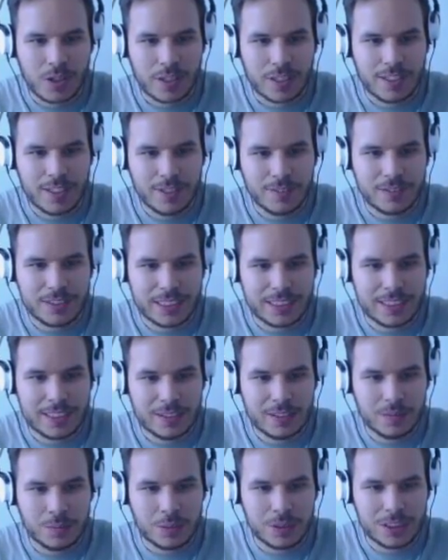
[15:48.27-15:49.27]
enough to
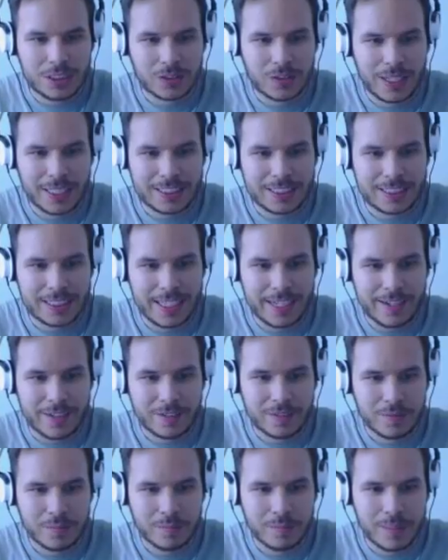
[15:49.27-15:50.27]
kill him with scratch now.
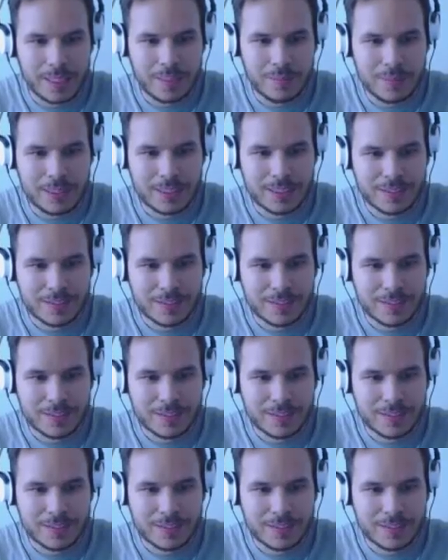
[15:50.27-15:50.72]
Maybe.